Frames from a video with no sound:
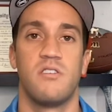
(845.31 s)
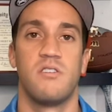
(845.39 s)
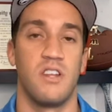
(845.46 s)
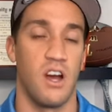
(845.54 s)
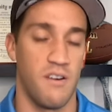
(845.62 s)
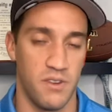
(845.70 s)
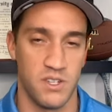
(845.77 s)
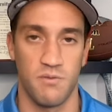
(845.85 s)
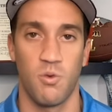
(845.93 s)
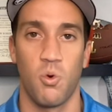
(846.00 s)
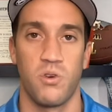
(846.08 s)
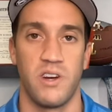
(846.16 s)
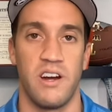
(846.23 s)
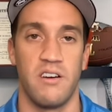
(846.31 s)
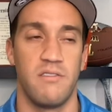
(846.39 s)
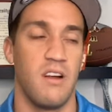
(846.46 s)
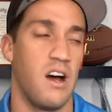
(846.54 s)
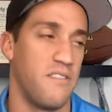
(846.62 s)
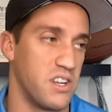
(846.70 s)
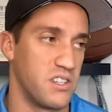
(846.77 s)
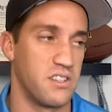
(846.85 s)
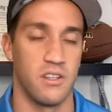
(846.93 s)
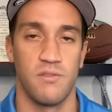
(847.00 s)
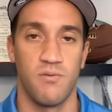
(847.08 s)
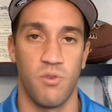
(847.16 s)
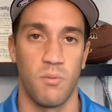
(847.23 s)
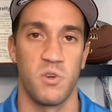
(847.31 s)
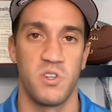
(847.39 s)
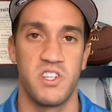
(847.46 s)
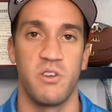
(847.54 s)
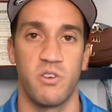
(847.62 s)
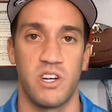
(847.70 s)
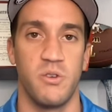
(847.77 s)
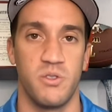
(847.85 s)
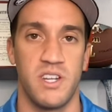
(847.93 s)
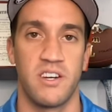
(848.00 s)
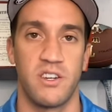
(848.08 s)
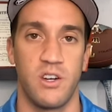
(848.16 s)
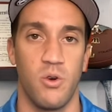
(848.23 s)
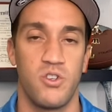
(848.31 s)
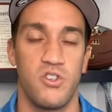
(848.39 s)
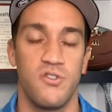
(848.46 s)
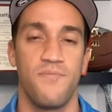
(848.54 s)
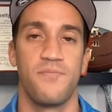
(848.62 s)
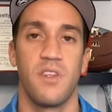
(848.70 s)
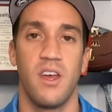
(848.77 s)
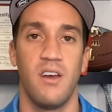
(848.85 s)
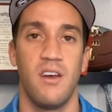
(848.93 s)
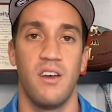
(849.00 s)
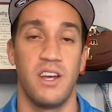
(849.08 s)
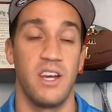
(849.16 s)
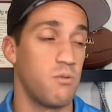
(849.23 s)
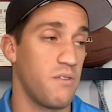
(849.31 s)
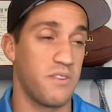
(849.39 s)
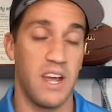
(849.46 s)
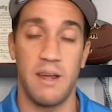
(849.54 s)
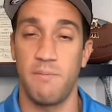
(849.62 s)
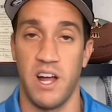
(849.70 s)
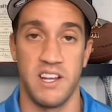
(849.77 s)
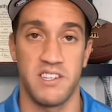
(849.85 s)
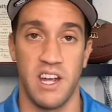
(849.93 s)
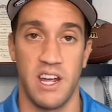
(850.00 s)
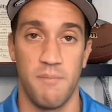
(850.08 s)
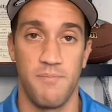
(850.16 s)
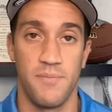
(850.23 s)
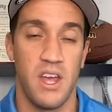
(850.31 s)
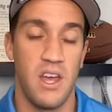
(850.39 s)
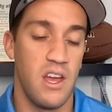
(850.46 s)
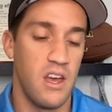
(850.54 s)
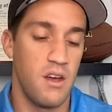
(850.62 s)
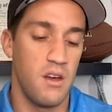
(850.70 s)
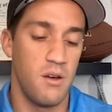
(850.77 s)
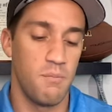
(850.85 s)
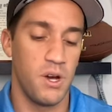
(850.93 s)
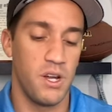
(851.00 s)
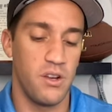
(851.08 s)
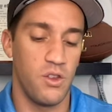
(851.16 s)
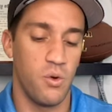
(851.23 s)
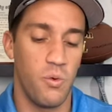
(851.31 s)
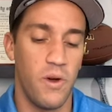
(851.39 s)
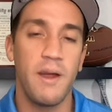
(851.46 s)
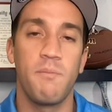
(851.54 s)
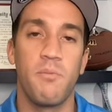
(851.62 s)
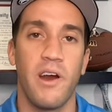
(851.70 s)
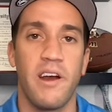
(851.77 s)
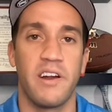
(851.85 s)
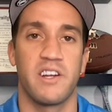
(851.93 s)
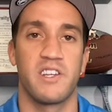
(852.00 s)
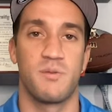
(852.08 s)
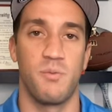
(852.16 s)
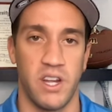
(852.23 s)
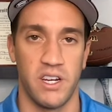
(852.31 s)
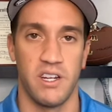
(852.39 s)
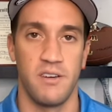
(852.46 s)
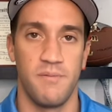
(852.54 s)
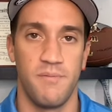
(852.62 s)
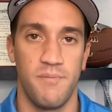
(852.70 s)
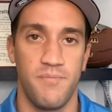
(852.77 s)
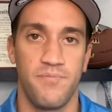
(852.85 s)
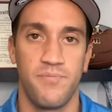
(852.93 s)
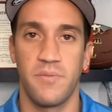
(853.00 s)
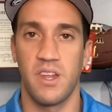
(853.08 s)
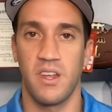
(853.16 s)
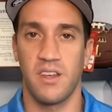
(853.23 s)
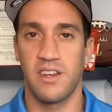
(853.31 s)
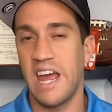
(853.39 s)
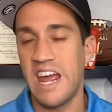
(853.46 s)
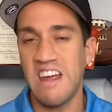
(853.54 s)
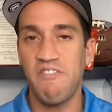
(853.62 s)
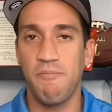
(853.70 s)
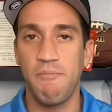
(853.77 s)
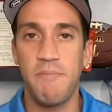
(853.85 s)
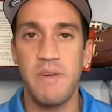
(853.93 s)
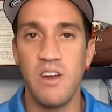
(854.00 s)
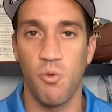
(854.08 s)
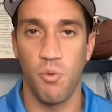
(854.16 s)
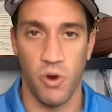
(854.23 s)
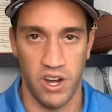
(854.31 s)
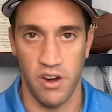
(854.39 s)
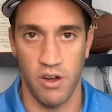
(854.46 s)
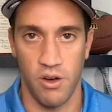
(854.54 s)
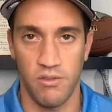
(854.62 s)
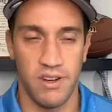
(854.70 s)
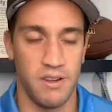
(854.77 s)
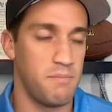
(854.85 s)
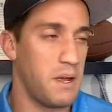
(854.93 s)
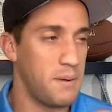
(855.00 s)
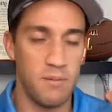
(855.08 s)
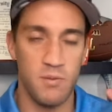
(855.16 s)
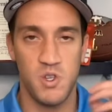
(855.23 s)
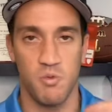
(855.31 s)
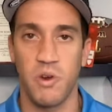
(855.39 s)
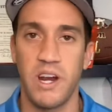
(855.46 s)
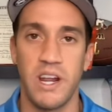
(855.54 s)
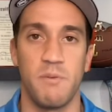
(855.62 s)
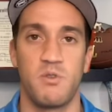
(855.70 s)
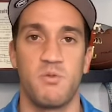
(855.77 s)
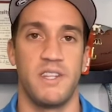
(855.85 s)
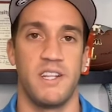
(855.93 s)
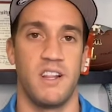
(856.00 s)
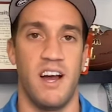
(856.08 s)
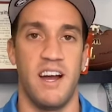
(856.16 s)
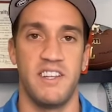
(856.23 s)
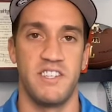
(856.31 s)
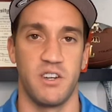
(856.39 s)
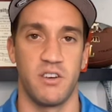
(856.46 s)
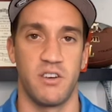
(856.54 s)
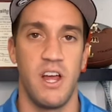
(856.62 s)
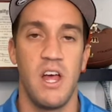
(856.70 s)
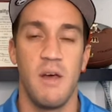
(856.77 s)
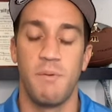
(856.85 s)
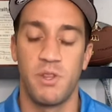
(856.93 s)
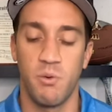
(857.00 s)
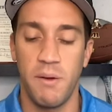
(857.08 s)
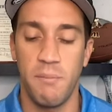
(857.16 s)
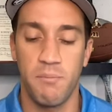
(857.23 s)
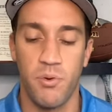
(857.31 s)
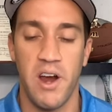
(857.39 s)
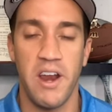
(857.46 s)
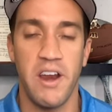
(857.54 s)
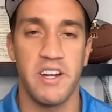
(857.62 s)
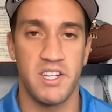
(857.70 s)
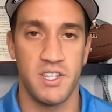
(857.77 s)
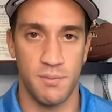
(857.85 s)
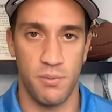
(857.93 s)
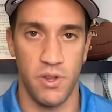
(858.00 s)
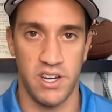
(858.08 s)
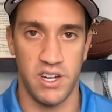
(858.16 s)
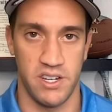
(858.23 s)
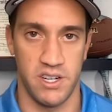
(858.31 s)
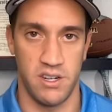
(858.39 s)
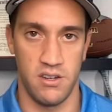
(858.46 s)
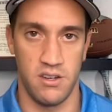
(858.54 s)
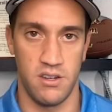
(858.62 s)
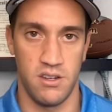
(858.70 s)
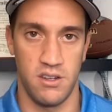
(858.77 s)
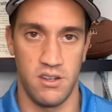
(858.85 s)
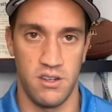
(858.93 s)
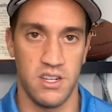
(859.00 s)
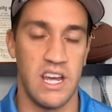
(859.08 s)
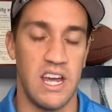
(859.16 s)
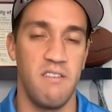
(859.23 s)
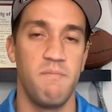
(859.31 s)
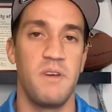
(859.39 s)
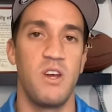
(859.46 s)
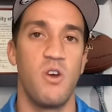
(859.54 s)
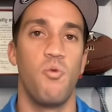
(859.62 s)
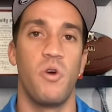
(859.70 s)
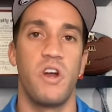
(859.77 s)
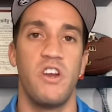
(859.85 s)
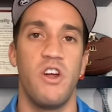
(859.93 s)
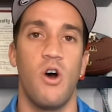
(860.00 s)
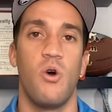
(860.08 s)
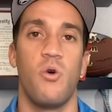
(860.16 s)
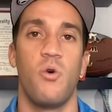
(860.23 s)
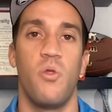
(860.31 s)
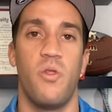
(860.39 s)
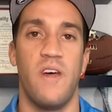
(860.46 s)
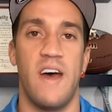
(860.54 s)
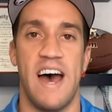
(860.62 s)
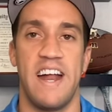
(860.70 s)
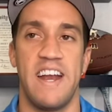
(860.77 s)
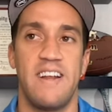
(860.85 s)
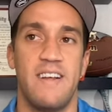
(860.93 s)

the offensive coordinator, obviously former Syracuse head coach. He had a rough game last game. But the way Brennan explained it gave me a window, and maybe I'm just reading in between the lines here, but the way Brennan explained it gave me a window that